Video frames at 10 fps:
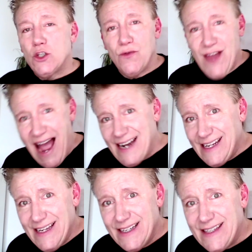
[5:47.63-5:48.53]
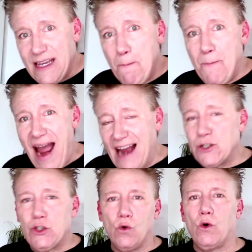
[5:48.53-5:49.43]
So that is the
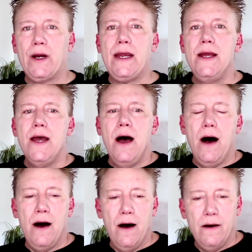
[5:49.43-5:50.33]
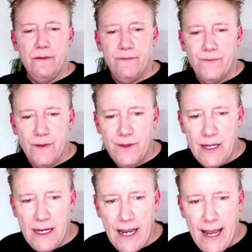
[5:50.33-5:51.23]
backstory of
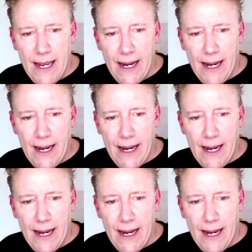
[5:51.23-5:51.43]
the